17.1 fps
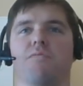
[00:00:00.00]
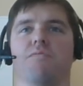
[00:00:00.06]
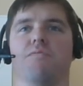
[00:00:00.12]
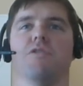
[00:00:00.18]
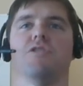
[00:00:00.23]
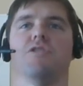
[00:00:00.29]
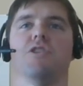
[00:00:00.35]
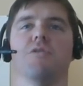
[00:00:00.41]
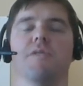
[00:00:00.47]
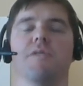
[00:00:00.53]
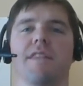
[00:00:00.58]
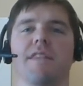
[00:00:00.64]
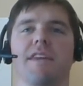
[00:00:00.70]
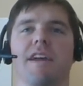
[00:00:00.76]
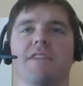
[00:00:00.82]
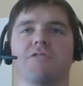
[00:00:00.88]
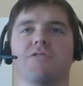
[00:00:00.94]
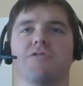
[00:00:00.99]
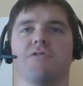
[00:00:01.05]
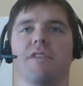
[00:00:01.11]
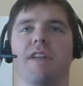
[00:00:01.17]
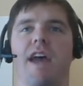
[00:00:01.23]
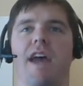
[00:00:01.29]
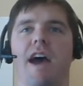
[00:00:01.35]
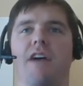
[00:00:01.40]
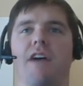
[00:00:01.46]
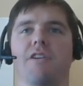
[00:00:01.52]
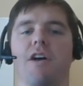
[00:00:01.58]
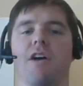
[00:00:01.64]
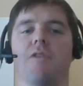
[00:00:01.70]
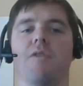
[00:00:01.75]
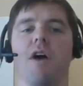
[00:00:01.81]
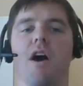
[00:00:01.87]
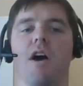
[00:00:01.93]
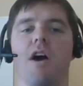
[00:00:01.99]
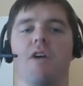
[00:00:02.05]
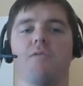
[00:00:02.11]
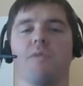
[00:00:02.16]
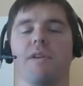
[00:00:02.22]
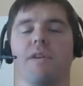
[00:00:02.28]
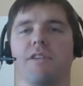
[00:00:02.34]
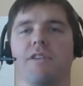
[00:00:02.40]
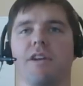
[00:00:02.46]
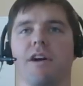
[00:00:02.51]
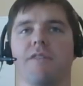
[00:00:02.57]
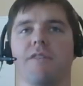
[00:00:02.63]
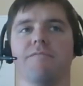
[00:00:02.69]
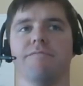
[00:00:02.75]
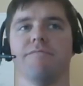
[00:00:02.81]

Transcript: they're doing in the industry now, you know, with, you know,